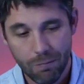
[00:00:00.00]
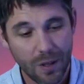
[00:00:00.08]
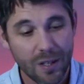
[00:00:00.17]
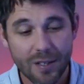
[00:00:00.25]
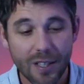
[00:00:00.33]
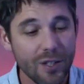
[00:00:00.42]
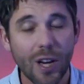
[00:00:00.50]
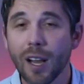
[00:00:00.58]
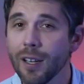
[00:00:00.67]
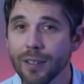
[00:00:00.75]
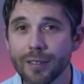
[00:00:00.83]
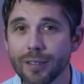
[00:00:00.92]
Because they're
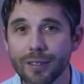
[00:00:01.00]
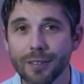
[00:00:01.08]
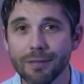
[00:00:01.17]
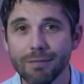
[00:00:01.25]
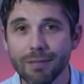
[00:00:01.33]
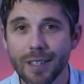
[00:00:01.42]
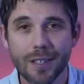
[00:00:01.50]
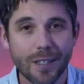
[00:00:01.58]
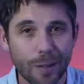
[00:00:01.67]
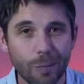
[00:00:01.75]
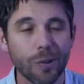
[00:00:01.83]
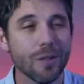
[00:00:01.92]
jealous. It's as
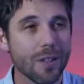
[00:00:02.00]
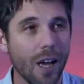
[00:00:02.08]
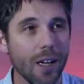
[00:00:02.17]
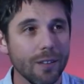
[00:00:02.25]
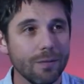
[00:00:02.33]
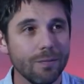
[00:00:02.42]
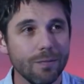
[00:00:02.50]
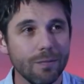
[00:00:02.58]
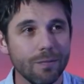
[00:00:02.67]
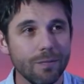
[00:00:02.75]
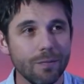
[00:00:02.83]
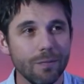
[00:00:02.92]
simple as that.
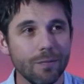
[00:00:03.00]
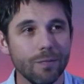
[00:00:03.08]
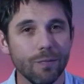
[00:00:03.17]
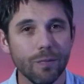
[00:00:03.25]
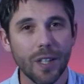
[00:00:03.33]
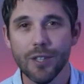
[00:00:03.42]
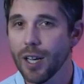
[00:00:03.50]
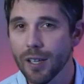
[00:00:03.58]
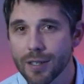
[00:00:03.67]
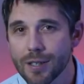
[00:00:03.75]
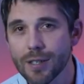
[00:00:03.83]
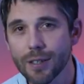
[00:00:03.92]
They're
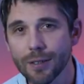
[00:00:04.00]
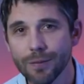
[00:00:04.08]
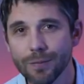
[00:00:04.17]
jealous.